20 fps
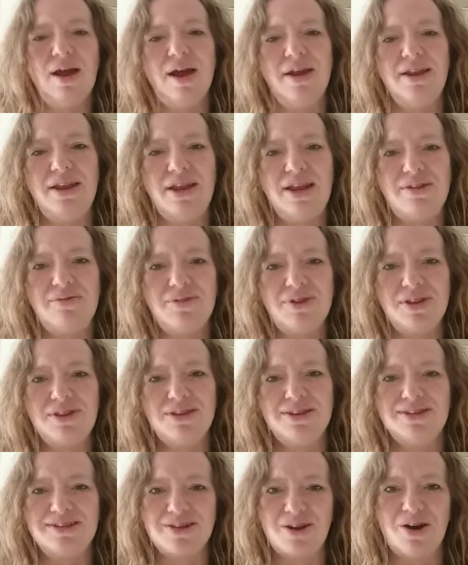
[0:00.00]
And even in
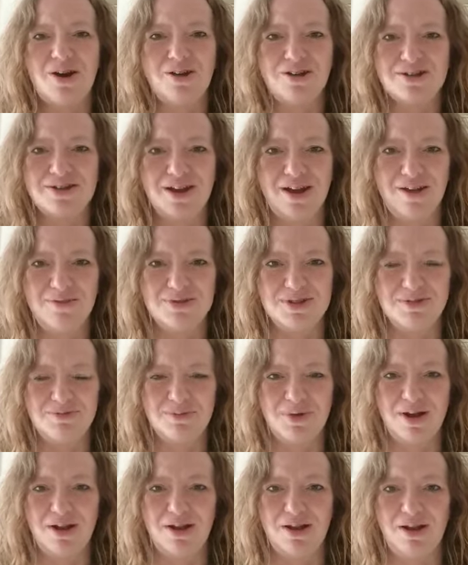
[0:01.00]
the dark times of
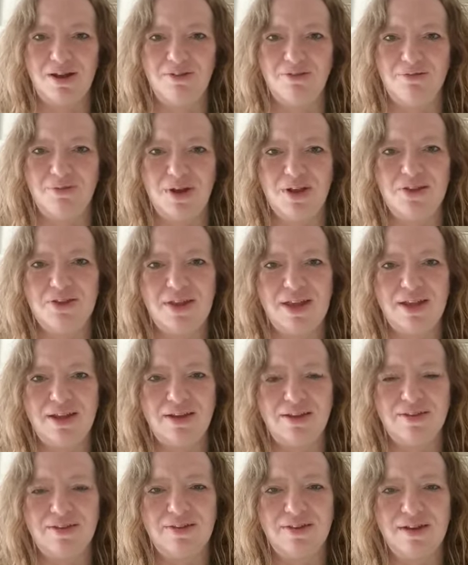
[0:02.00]
my life, where
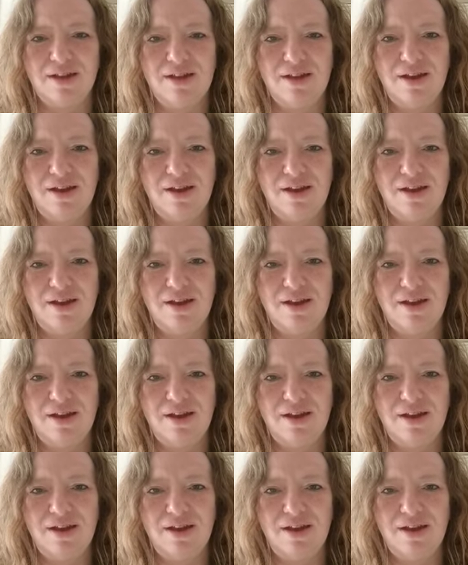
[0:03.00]
things